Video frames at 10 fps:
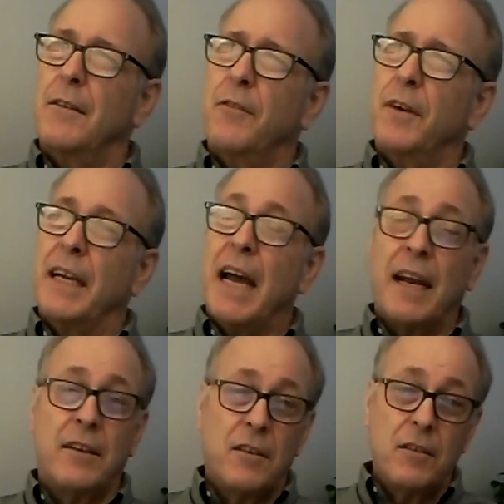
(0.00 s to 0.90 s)
he
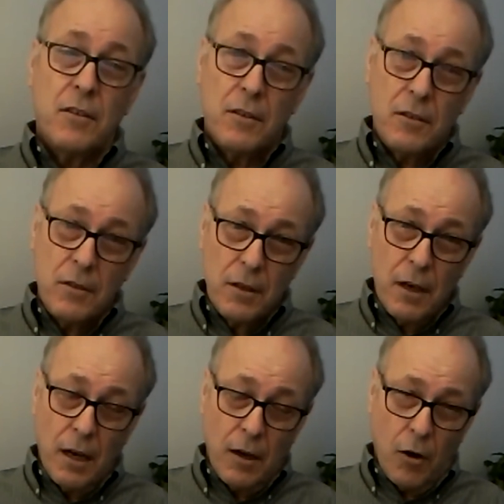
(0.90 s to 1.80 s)
got
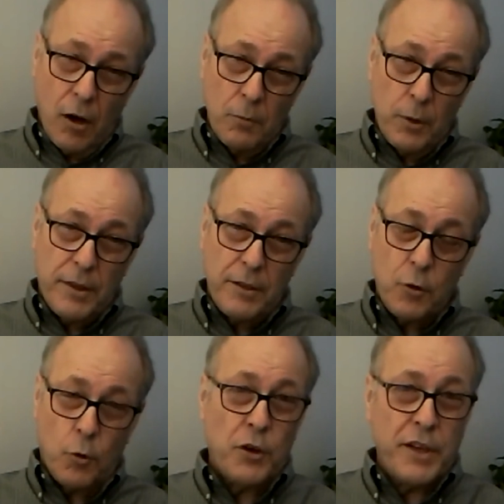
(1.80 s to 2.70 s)
on with the
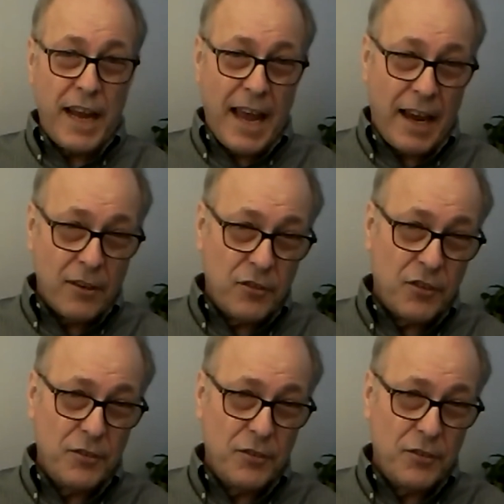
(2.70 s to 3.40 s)
DoorDash,